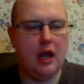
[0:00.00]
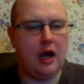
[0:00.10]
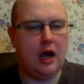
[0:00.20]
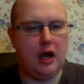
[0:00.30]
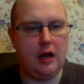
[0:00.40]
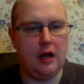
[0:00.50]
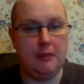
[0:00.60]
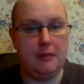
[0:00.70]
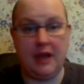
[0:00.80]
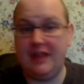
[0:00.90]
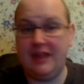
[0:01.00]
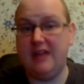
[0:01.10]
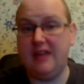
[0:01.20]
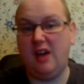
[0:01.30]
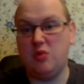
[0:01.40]
Um, and then
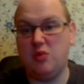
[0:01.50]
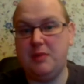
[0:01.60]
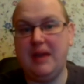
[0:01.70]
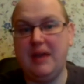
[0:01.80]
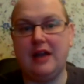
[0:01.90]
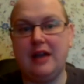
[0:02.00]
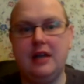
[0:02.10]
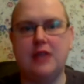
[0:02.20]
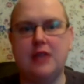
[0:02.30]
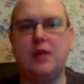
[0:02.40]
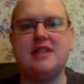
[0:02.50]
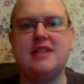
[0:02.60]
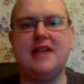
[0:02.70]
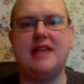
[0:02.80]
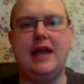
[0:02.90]
I will be back next Wednesday.